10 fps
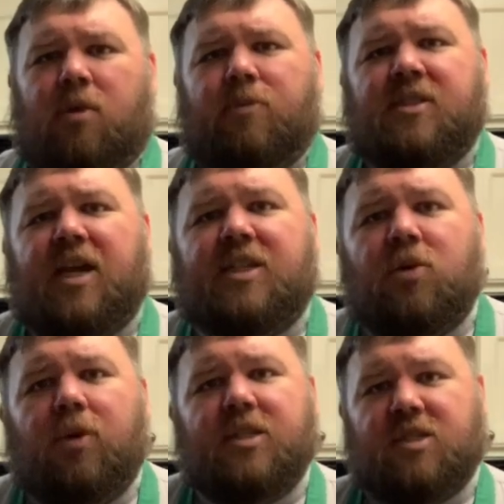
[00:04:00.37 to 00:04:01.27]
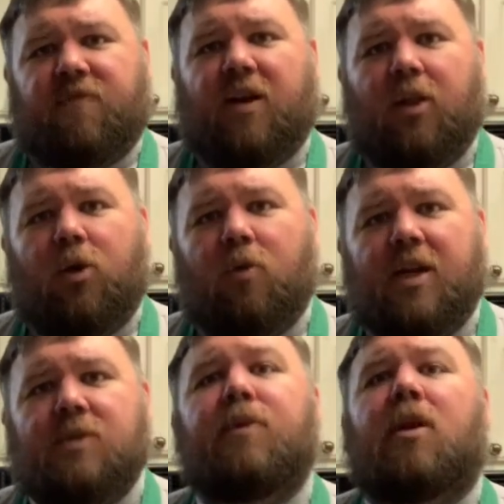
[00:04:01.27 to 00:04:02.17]
besides, who needs to follow a
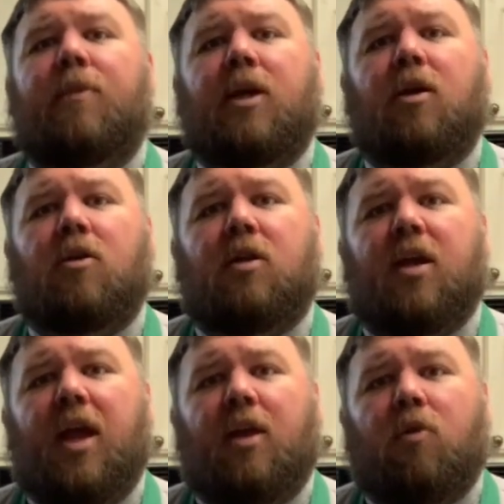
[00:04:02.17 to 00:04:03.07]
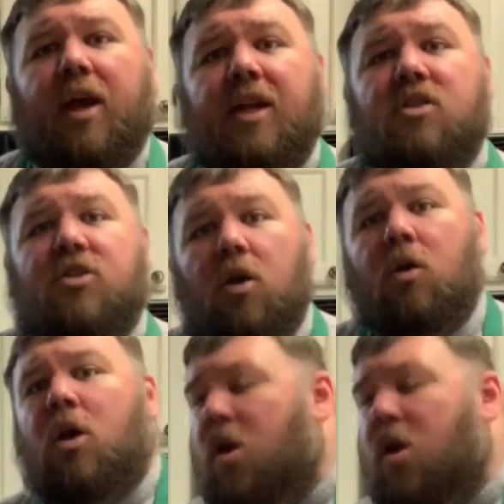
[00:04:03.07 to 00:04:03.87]
recipe to make a good cake, right? And so